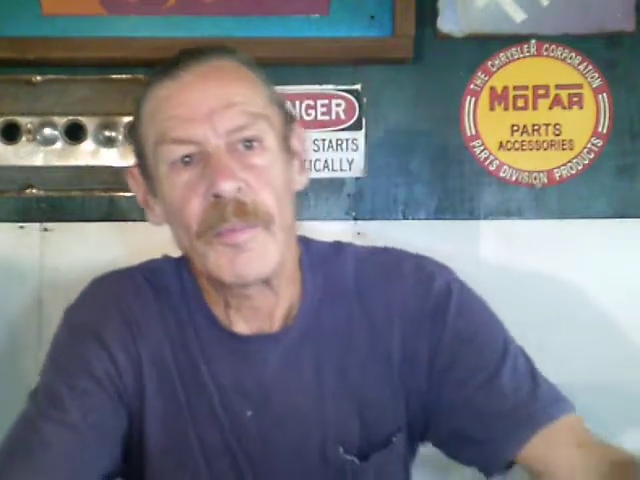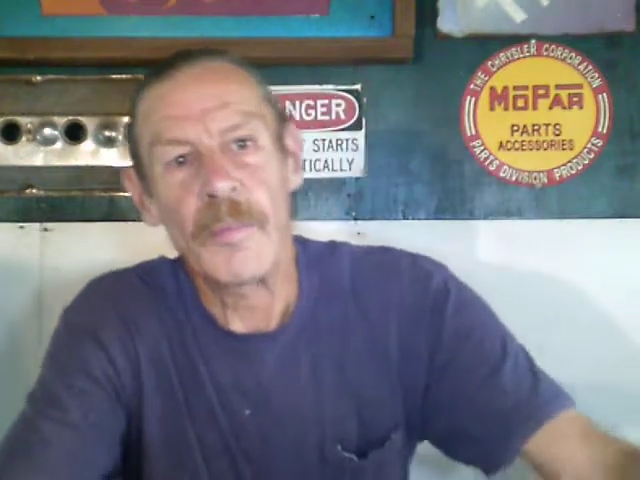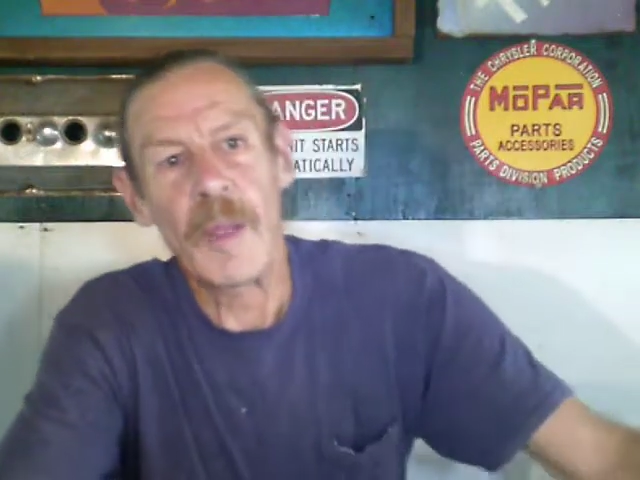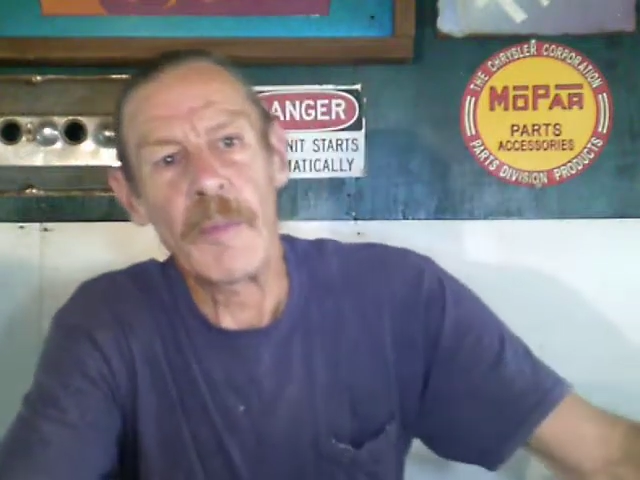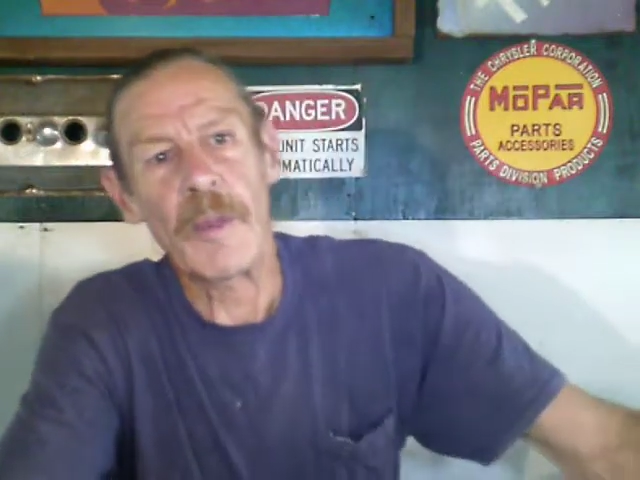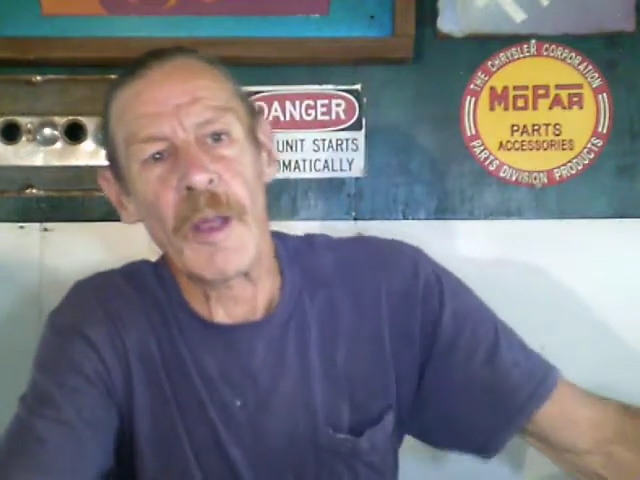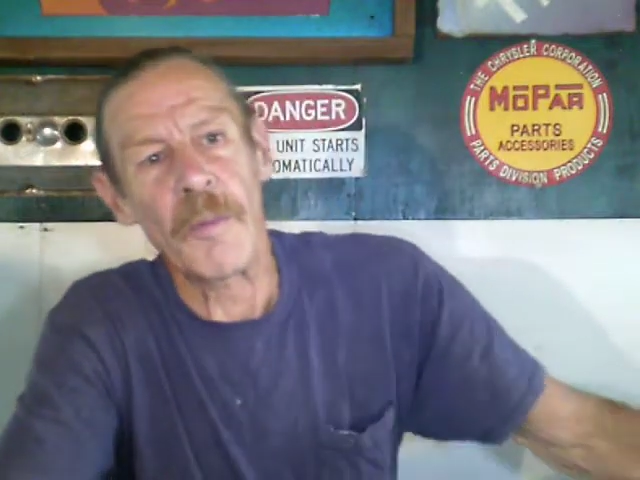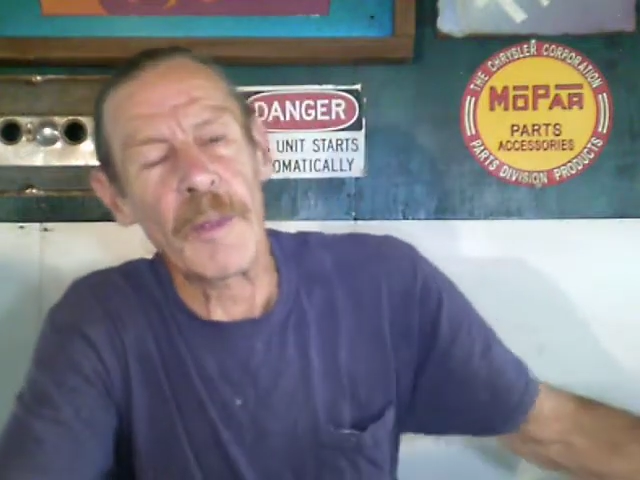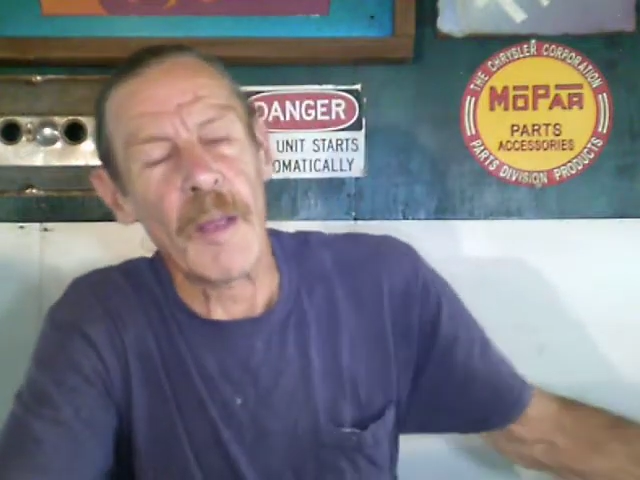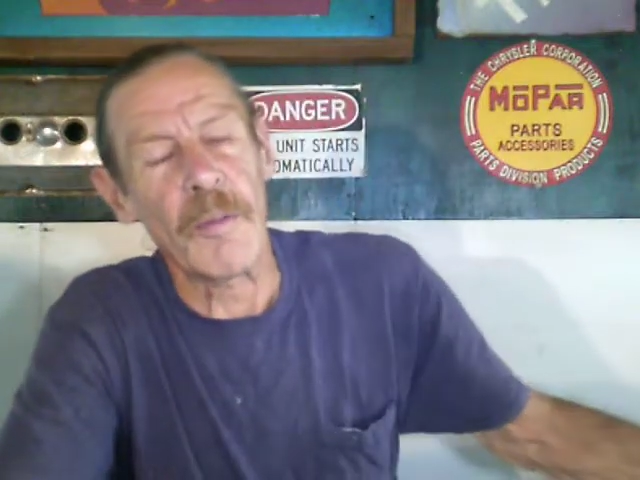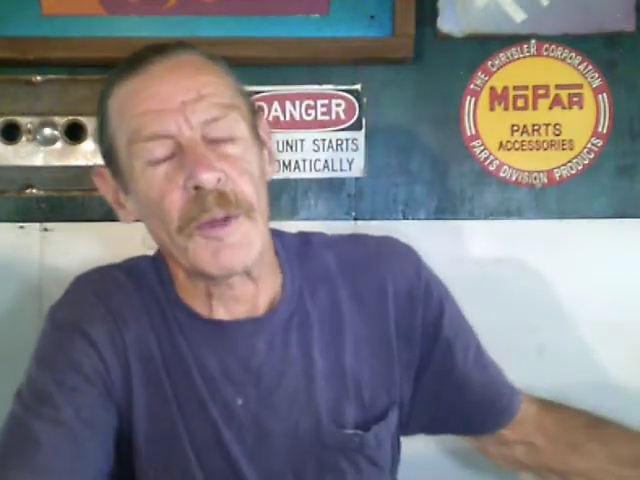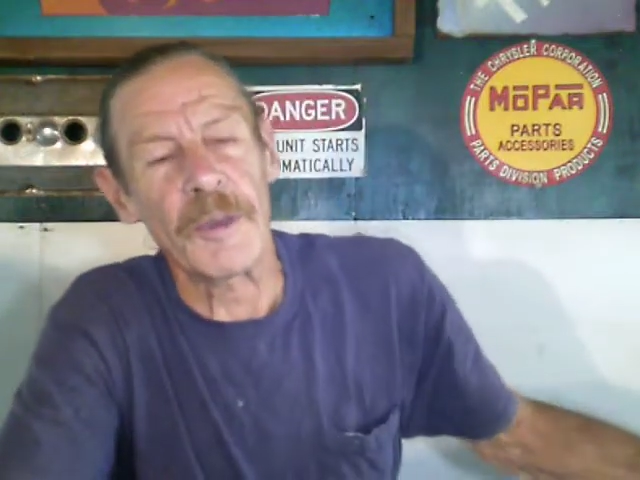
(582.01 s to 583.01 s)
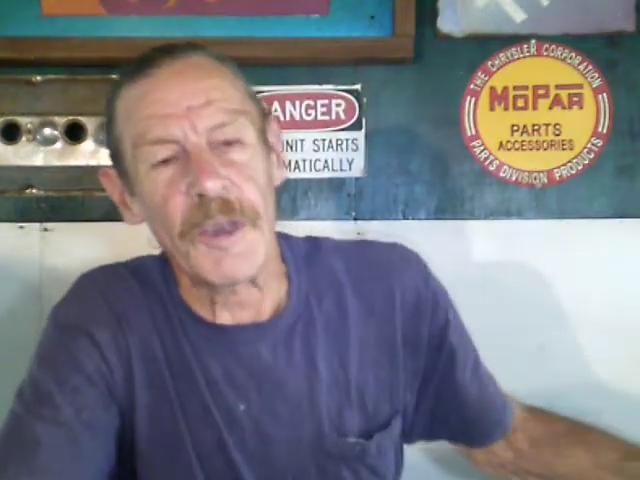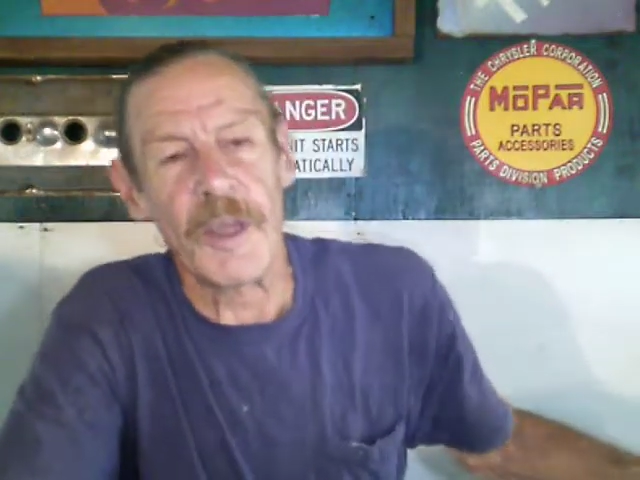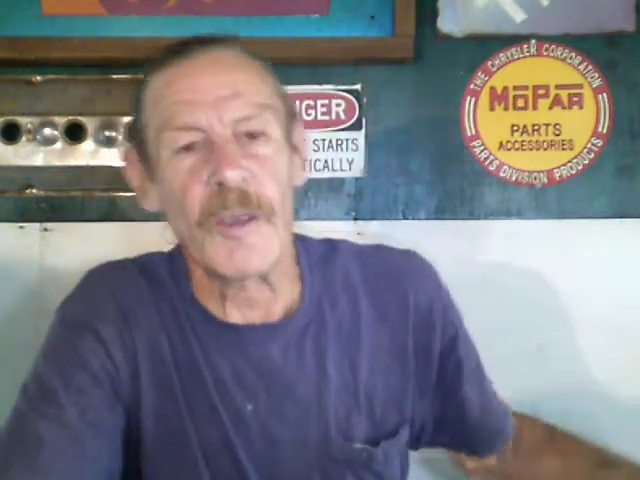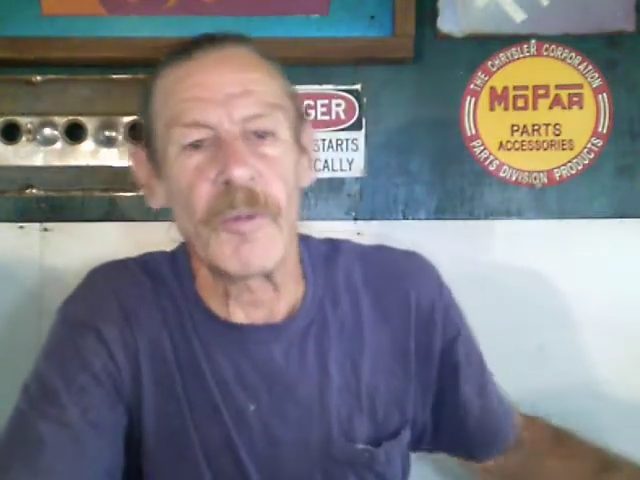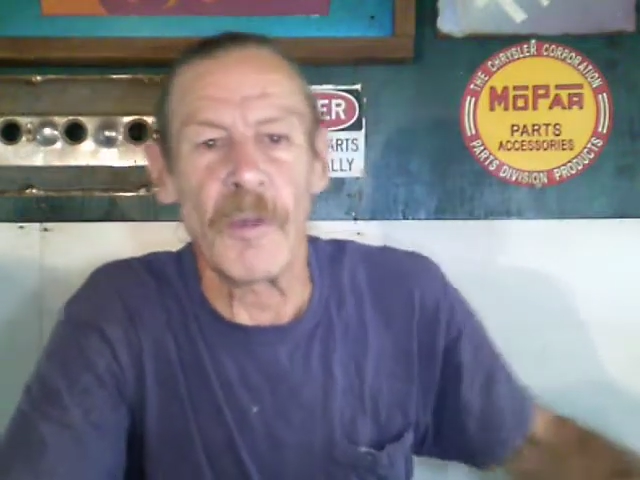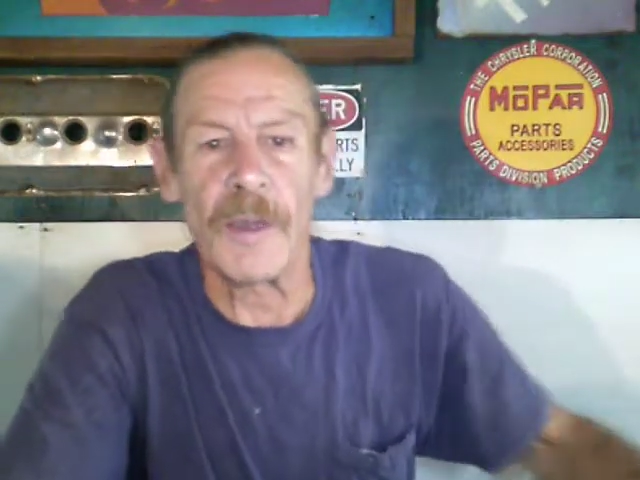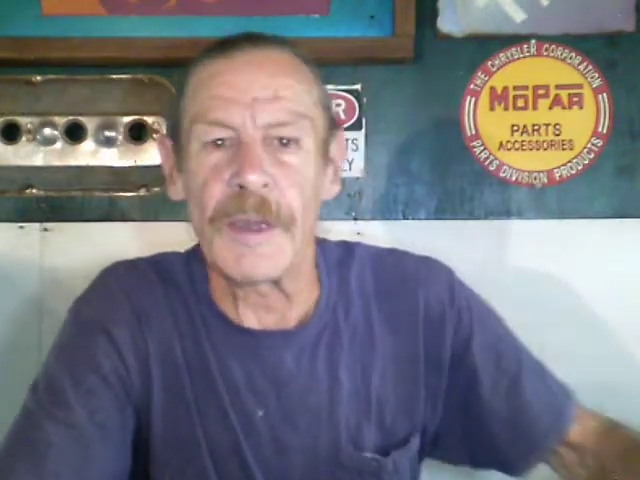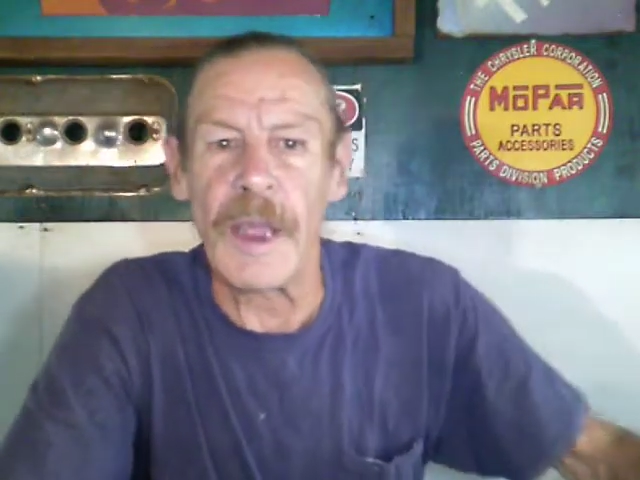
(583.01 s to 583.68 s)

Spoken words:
maybe I'll be able to tell you one